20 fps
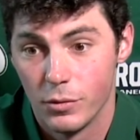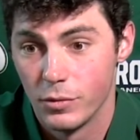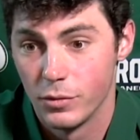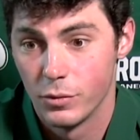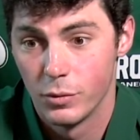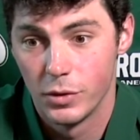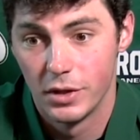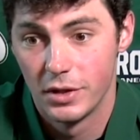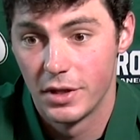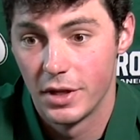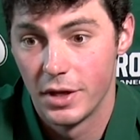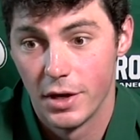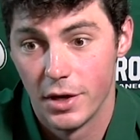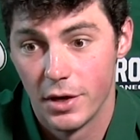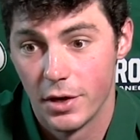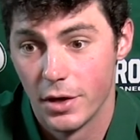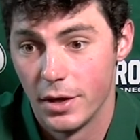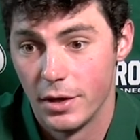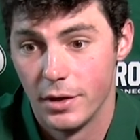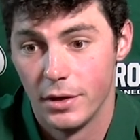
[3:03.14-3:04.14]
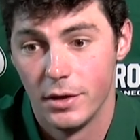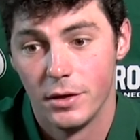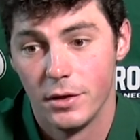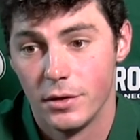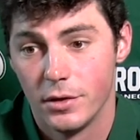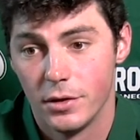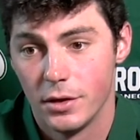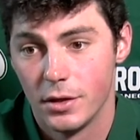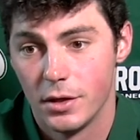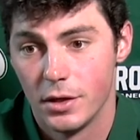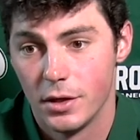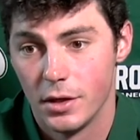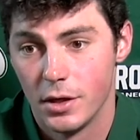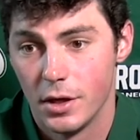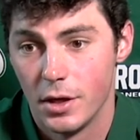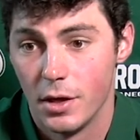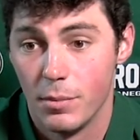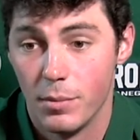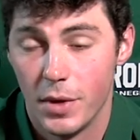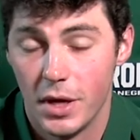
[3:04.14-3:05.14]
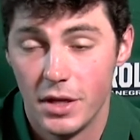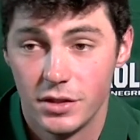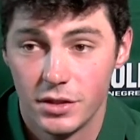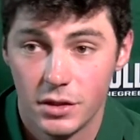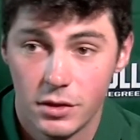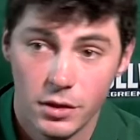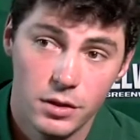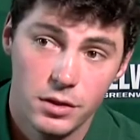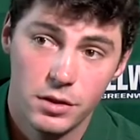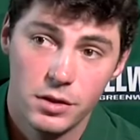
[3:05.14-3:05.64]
Went there, and basically